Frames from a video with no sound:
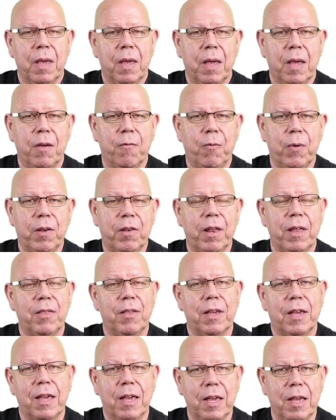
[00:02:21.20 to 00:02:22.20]
If we say
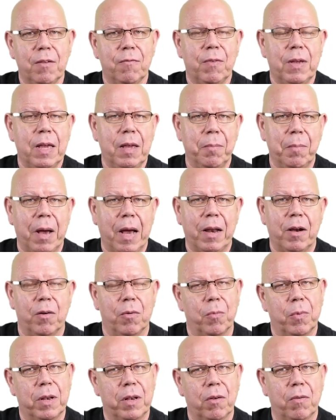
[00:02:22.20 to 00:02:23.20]
the key of E minor,
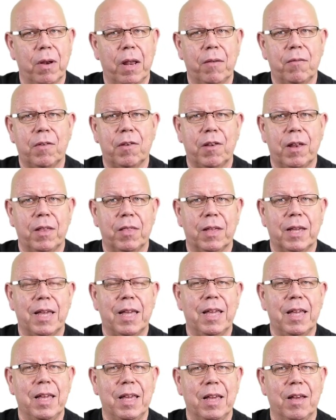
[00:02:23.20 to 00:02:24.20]
we don't have to say the
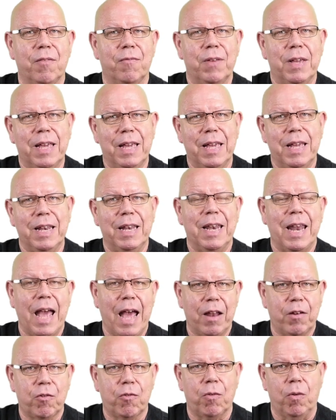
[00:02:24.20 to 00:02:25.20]
key of E
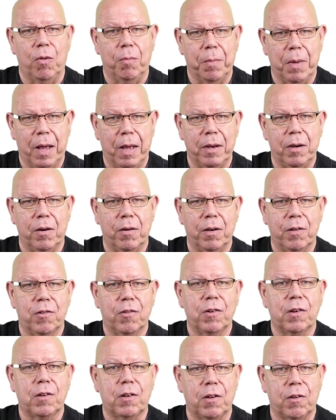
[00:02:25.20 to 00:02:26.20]
natural minor. It's
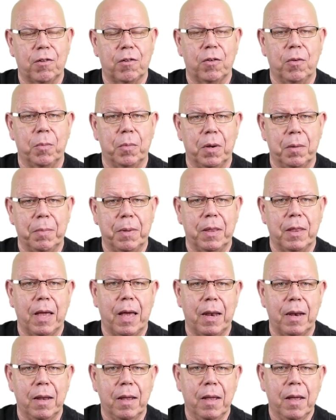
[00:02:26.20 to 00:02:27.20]
just assumed to be
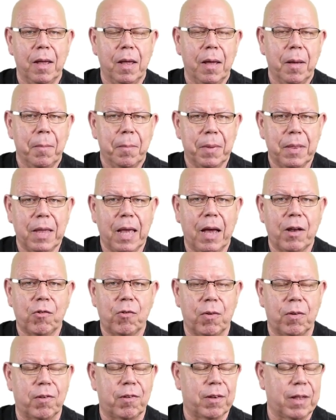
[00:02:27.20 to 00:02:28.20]
that. But the
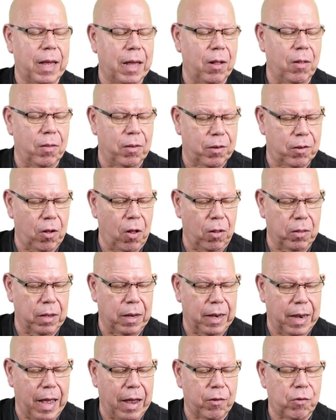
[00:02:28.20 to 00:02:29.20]
actual scale is called a
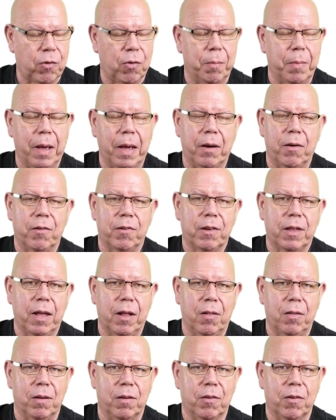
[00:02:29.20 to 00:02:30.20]
natural minor
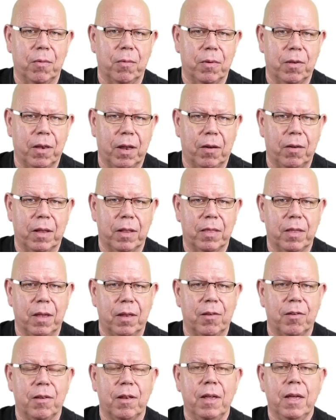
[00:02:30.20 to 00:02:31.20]
scale, and so it would sound like
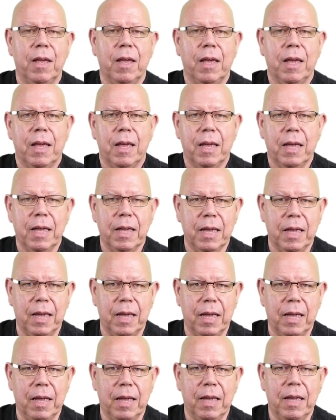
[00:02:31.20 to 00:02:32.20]
this.
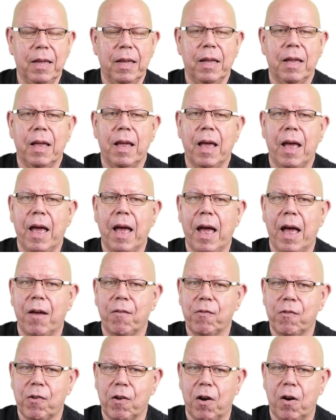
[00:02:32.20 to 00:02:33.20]
E,
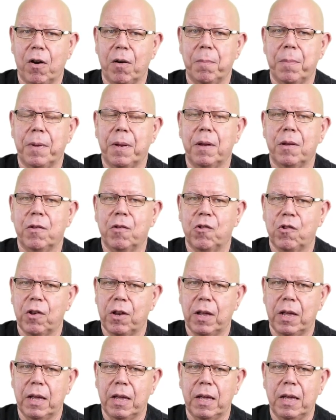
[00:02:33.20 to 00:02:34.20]
F sharp,
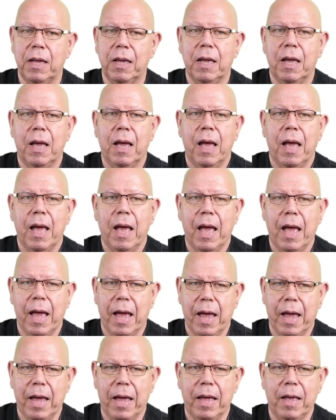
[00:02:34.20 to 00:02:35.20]
G,
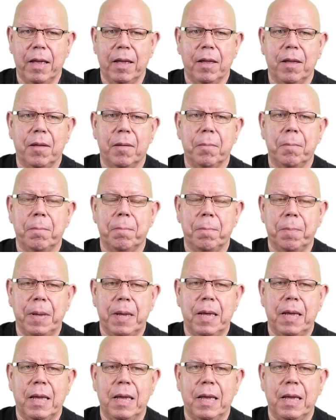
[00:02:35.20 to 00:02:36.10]
A, B,